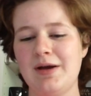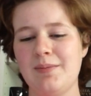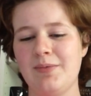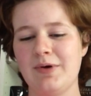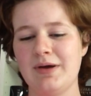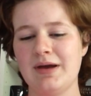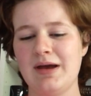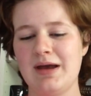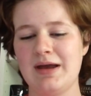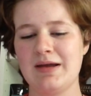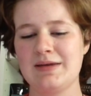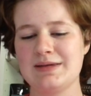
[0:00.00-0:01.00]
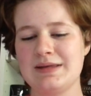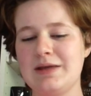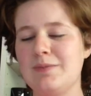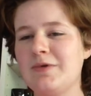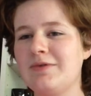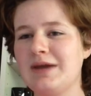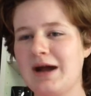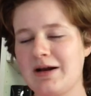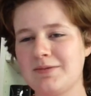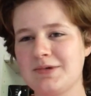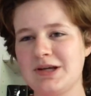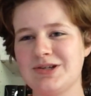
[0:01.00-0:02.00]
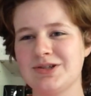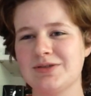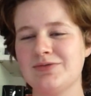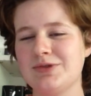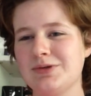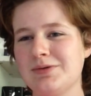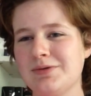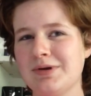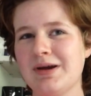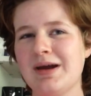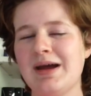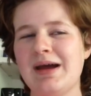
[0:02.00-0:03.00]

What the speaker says: but it is the movie adaptation of Dune